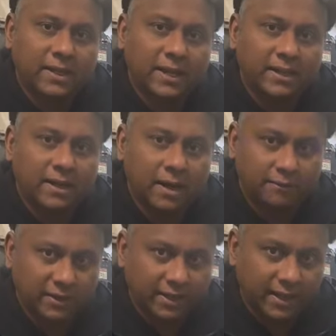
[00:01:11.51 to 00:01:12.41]
and
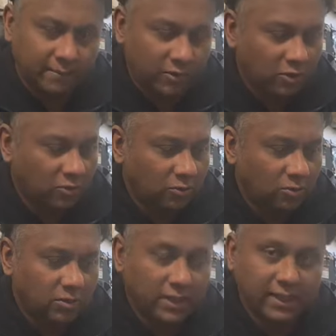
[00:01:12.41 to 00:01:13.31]
after that I'm going to
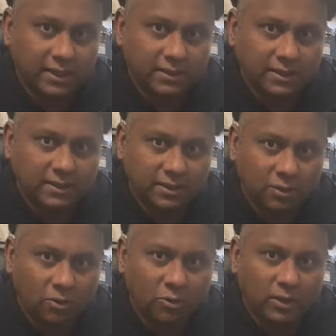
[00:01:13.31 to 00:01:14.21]
return these
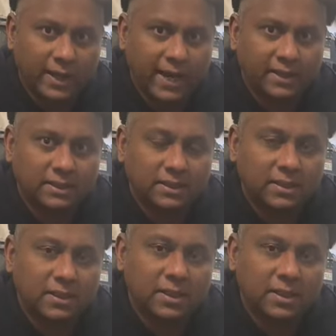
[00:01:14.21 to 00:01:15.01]
all cans